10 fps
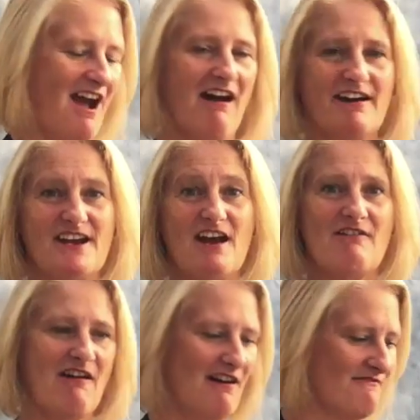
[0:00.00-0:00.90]
I
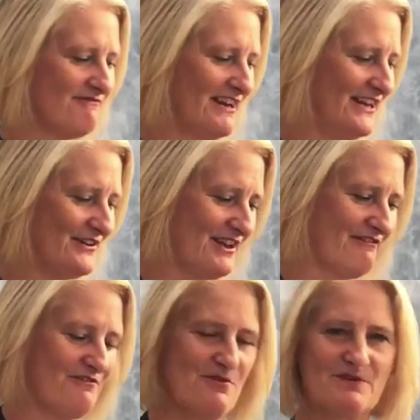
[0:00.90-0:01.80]
know I'm really
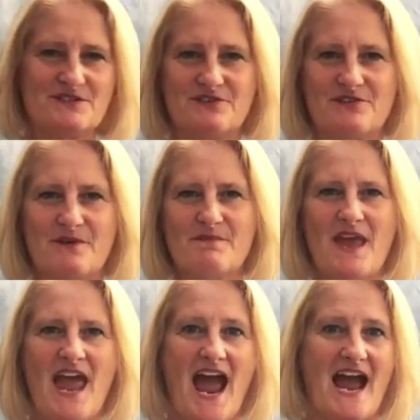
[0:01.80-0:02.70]
looking forward to them
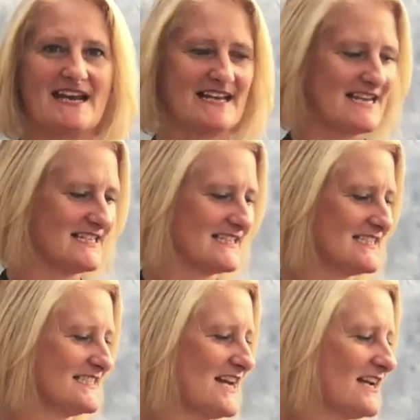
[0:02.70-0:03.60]
and getting
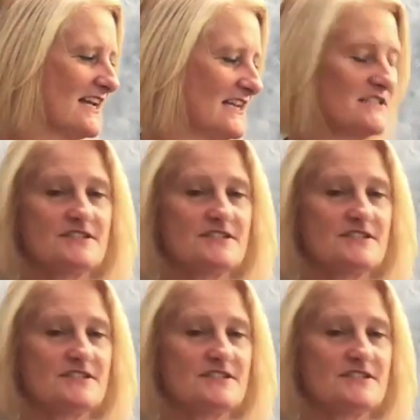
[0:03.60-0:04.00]
stuck in.